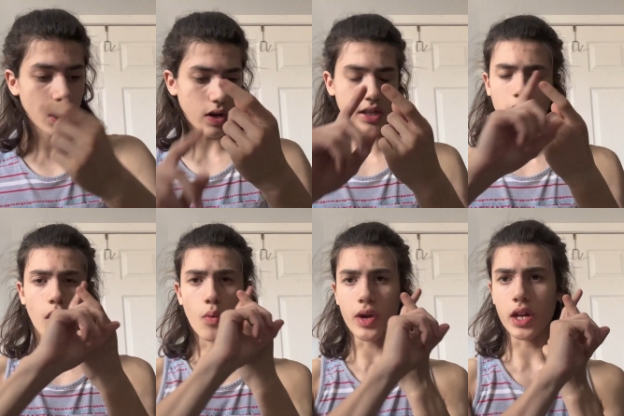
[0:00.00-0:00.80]
Granted,
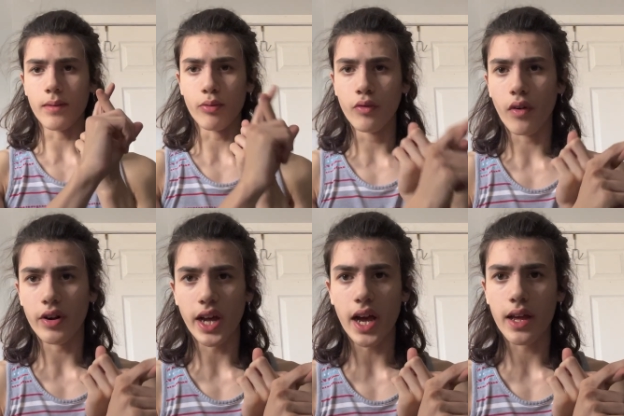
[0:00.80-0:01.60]
we can improve our
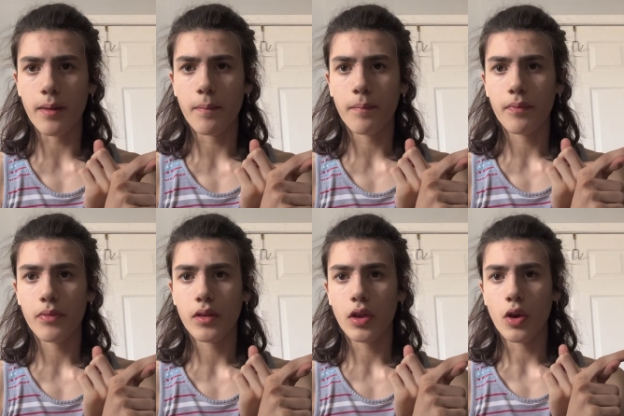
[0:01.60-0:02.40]
diet
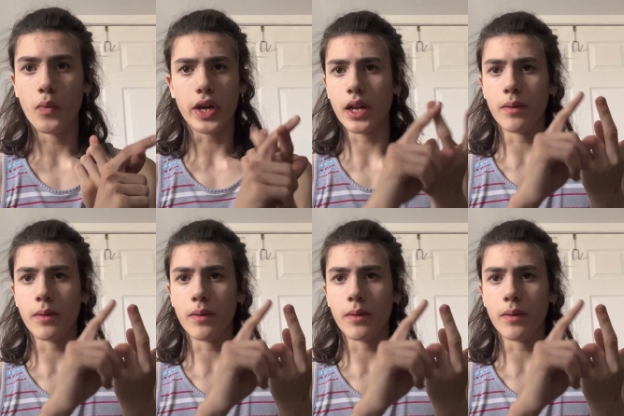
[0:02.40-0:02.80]
we can